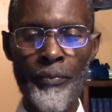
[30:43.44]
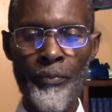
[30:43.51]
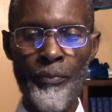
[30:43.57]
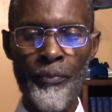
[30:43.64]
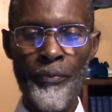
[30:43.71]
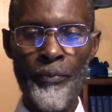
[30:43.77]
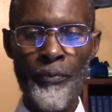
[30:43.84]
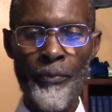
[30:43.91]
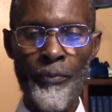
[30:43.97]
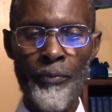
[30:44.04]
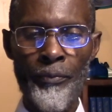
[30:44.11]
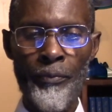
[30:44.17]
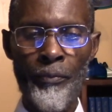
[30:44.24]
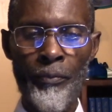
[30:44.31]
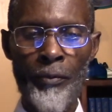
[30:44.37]
Comforter.
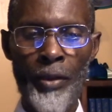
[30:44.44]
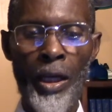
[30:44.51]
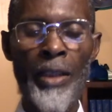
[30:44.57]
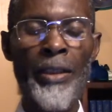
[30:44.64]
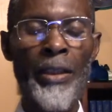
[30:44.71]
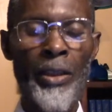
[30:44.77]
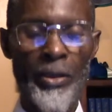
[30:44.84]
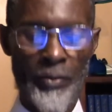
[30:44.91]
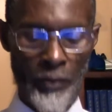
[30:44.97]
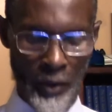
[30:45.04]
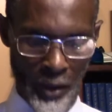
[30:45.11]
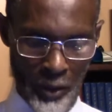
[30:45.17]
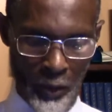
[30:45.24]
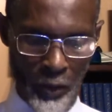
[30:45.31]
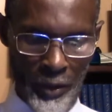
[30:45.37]
The
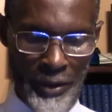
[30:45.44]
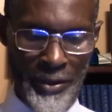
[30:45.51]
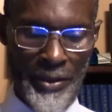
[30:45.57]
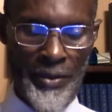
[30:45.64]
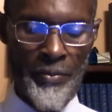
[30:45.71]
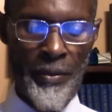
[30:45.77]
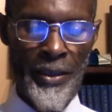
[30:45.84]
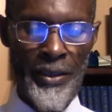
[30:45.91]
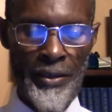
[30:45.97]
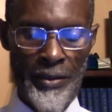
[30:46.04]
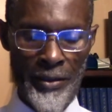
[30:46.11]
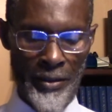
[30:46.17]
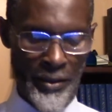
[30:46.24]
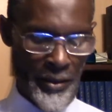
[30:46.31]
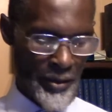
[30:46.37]
Holy Spirit,
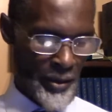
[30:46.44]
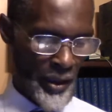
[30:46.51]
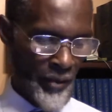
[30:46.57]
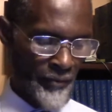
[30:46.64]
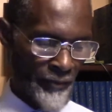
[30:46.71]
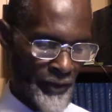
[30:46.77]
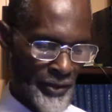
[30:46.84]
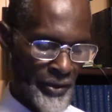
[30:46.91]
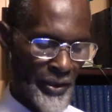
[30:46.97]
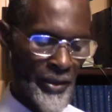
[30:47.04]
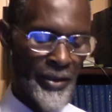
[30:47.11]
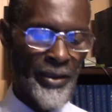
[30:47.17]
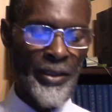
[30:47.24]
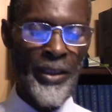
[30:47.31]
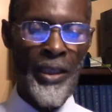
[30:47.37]
the
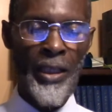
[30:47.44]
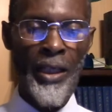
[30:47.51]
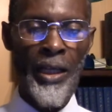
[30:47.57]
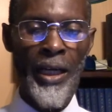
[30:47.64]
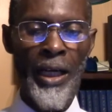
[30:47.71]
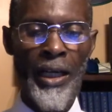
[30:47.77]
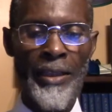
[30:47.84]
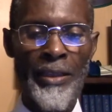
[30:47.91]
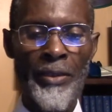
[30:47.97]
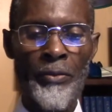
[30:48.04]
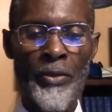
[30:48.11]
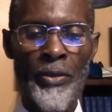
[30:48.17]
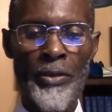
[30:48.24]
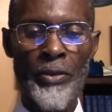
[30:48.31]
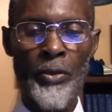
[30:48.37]
Comforter and he
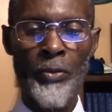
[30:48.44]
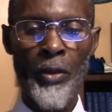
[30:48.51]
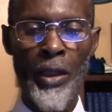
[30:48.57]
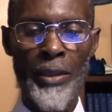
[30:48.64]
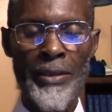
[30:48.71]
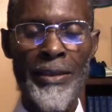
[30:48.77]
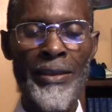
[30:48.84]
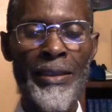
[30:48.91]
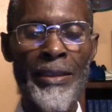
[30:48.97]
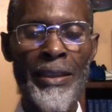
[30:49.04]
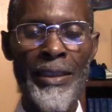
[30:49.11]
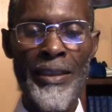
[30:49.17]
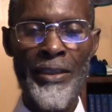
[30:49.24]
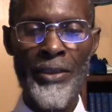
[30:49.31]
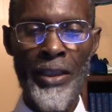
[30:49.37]
would do what?
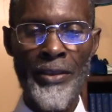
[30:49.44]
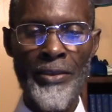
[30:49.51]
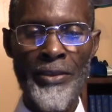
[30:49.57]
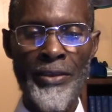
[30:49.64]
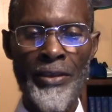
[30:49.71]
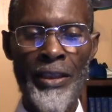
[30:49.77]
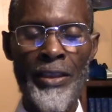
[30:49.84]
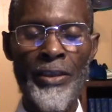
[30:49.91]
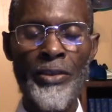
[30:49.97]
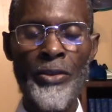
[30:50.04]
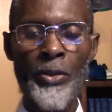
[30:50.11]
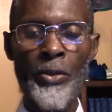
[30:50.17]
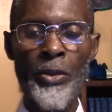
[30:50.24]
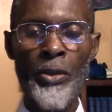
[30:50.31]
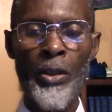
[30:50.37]
Lead us
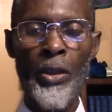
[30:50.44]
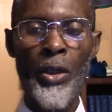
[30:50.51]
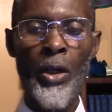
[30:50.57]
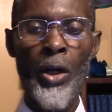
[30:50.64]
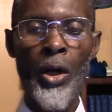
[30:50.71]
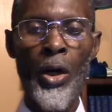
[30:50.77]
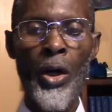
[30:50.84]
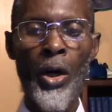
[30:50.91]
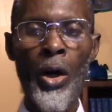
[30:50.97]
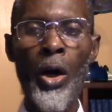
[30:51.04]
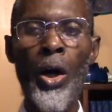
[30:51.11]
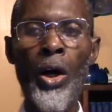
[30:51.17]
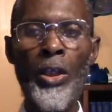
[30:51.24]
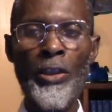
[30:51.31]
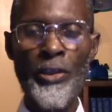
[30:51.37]
into
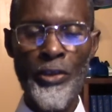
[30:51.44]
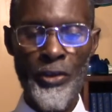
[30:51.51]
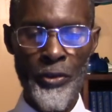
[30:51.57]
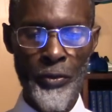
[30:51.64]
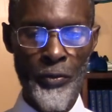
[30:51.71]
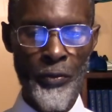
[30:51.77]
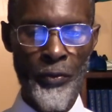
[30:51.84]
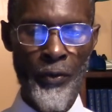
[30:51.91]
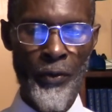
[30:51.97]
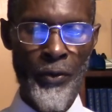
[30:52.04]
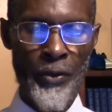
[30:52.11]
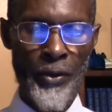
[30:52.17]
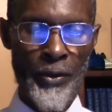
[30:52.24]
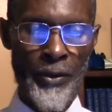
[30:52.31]
all truth.